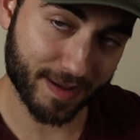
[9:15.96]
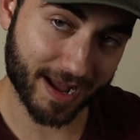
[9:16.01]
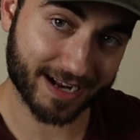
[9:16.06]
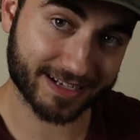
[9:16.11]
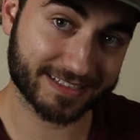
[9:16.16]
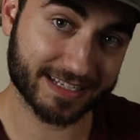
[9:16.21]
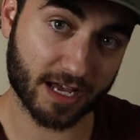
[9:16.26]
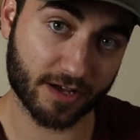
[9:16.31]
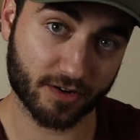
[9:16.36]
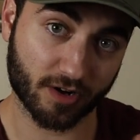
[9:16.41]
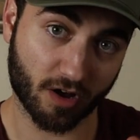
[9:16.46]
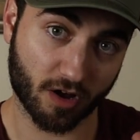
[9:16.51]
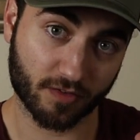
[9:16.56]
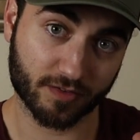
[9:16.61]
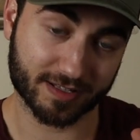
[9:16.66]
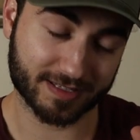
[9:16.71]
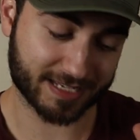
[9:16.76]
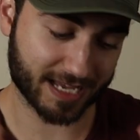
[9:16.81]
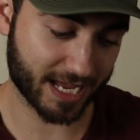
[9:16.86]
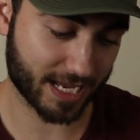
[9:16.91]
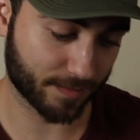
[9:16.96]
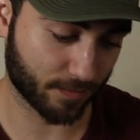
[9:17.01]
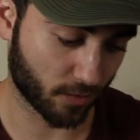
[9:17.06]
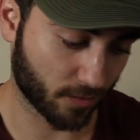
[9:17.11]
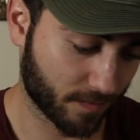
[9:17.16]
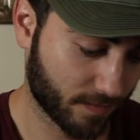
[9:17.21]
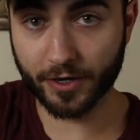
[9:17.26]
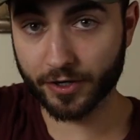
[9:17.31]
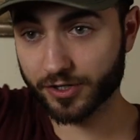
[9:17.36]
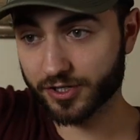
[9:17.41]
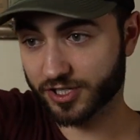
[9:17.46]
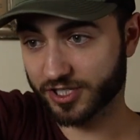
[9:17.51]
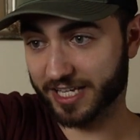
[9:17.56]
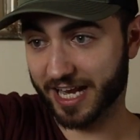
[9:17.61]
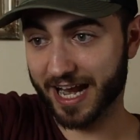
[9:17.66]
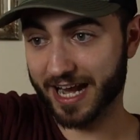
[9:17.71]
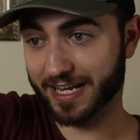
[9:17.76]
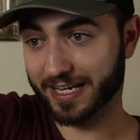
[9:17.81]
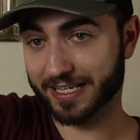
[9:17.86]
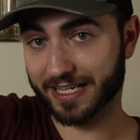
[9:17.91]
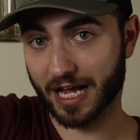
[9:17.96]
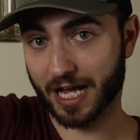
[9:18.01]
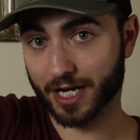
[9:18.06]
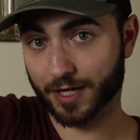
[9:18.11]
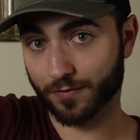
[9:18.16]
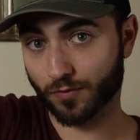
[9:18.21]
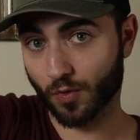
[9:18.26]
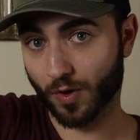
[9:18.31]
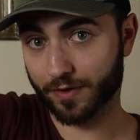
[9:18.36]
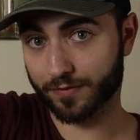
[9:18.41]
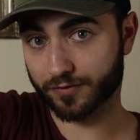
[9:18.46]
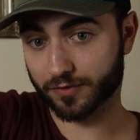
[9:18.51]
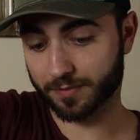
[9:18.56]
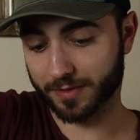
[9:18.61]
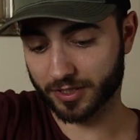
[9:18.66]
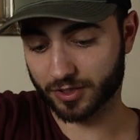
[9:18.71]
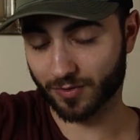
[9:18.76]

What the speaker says: back down on the table. They're standing kind of away from me,